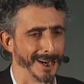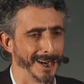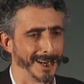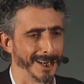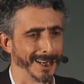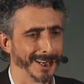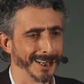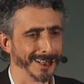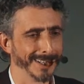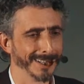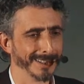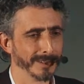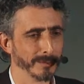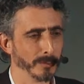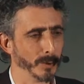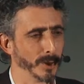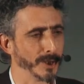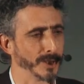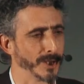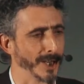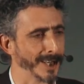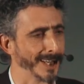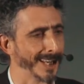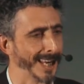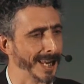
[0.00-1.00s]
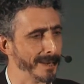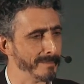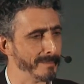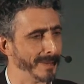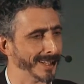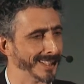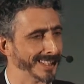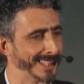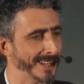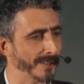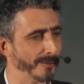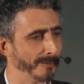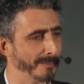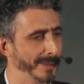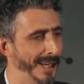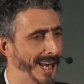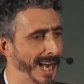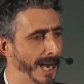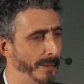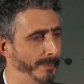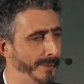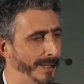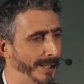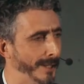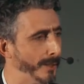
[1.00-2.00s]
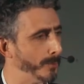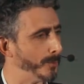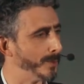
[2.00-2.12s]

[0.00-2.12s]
I wish I'd let myself be happier,